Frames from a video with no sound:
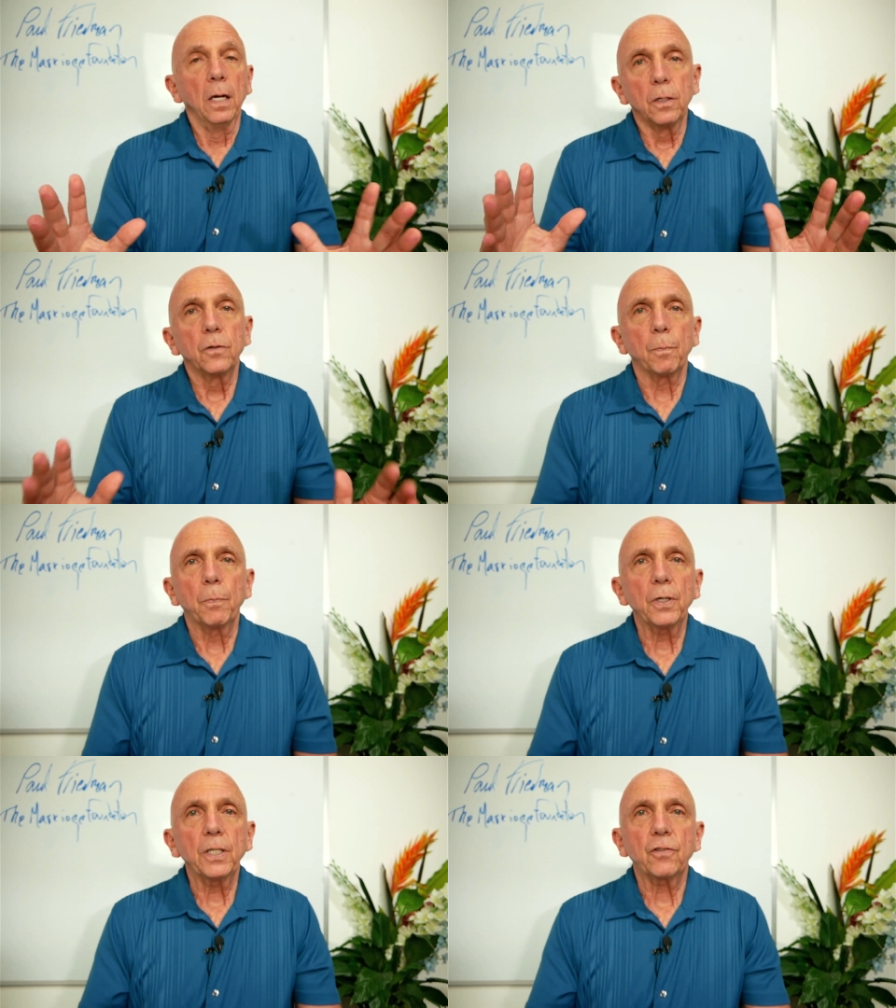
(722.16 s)
To
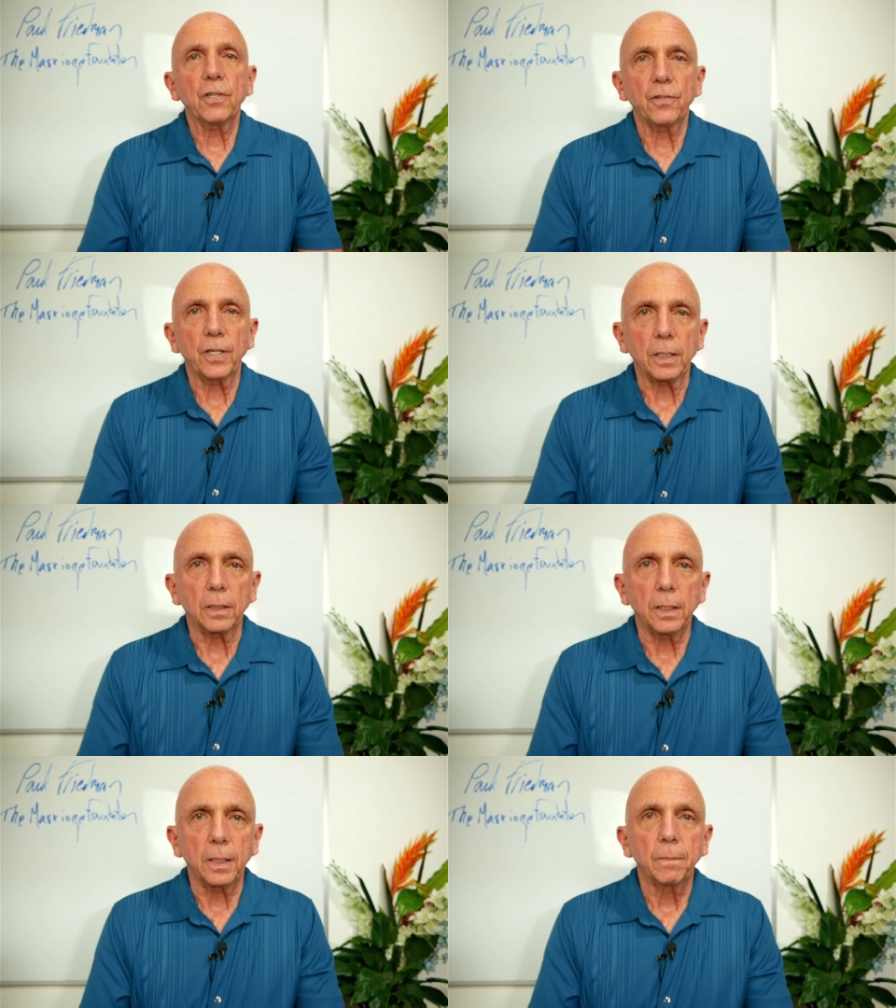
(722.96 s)
put it
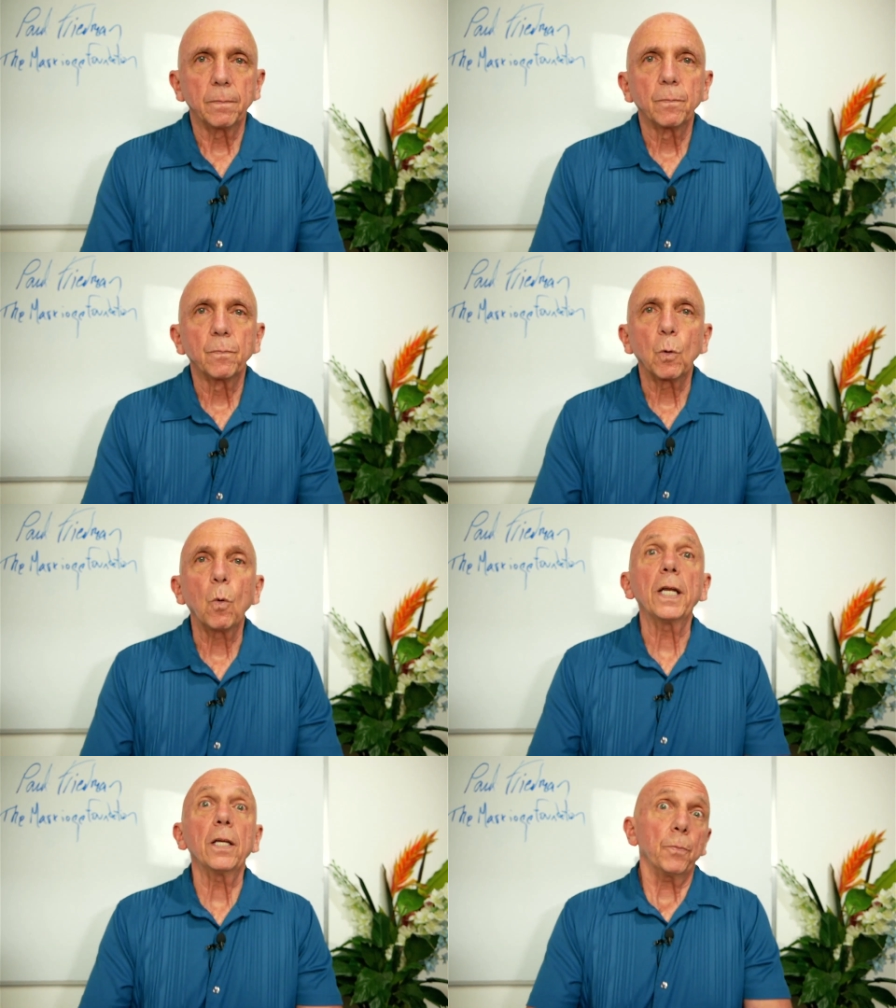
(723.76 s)
succinctly, what
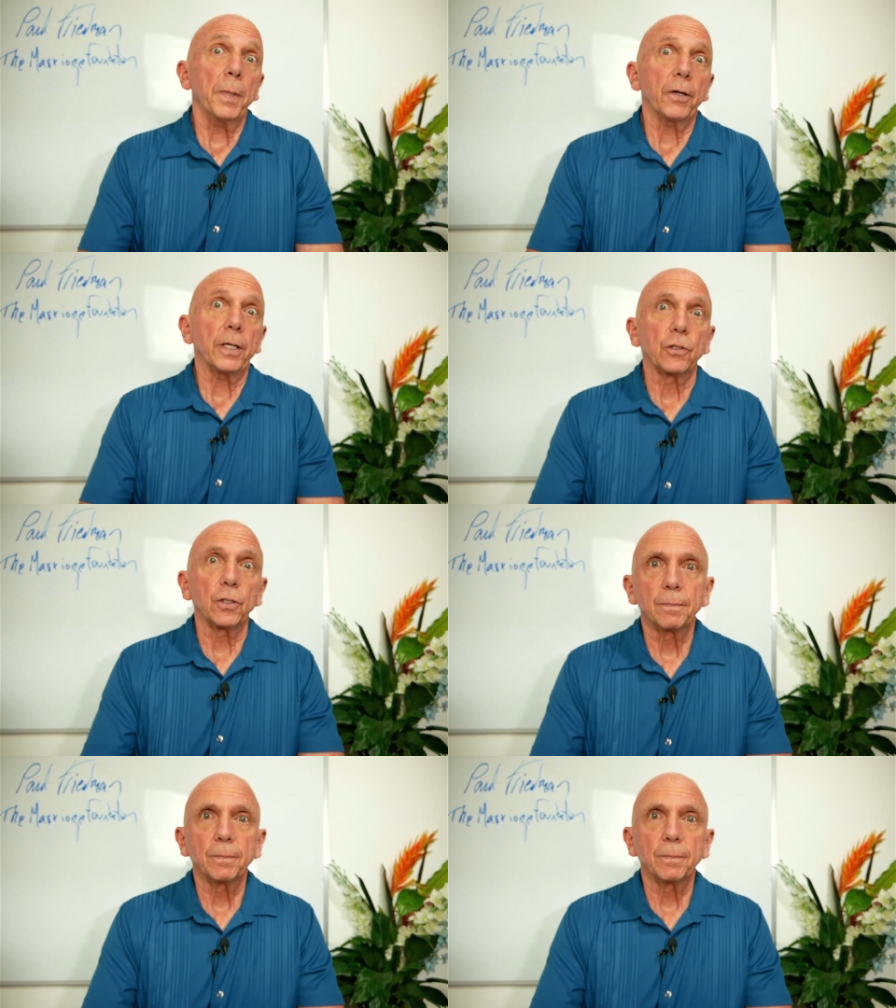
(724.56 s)
is marriage?